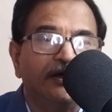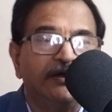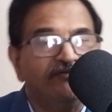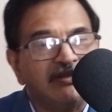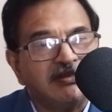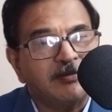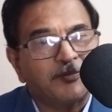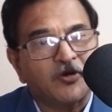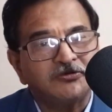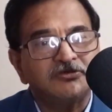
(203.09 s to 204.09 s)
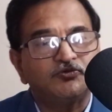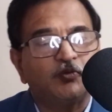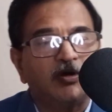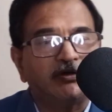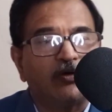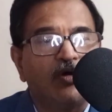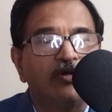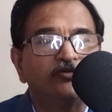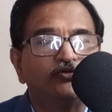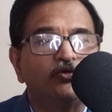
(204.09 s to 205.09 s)
Even in the processed water
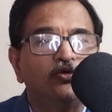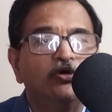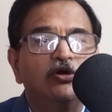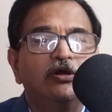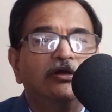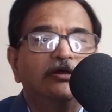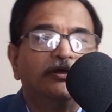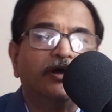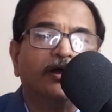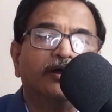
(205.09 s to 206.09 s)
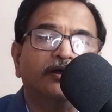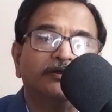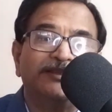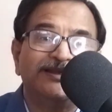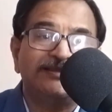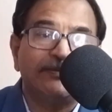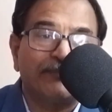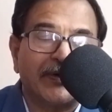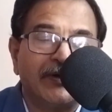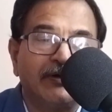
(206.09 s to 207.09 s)
also, there is
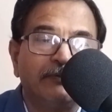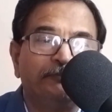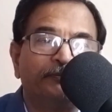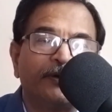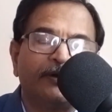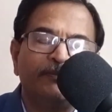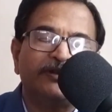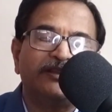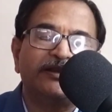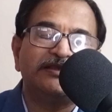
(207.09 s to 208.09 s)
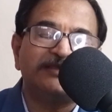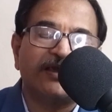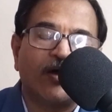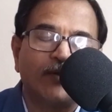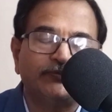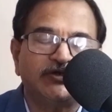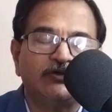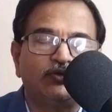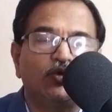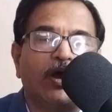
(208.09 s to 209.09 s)
there is a
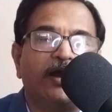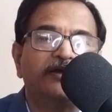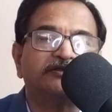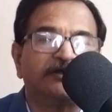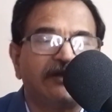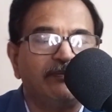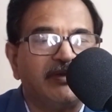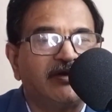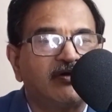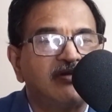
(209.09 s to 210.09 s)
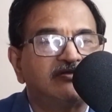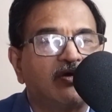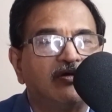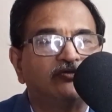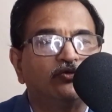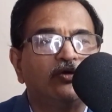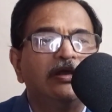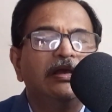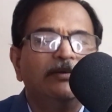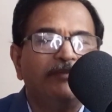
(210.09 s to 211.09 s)
option to add certain minerals also.
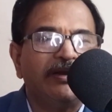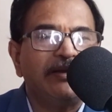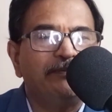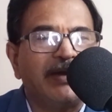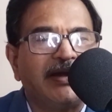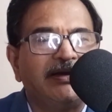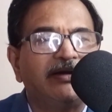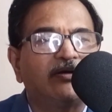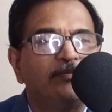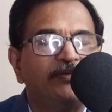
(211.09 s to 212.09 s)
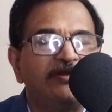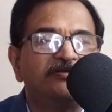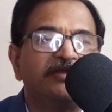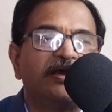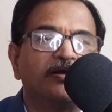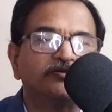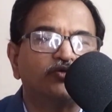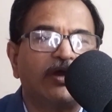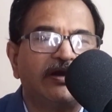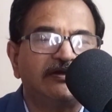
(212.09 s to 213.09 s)
Many branded companies, they
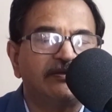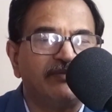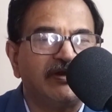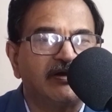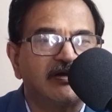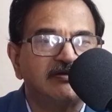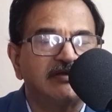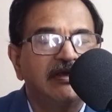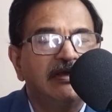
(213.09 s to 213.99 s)
also add the minerals.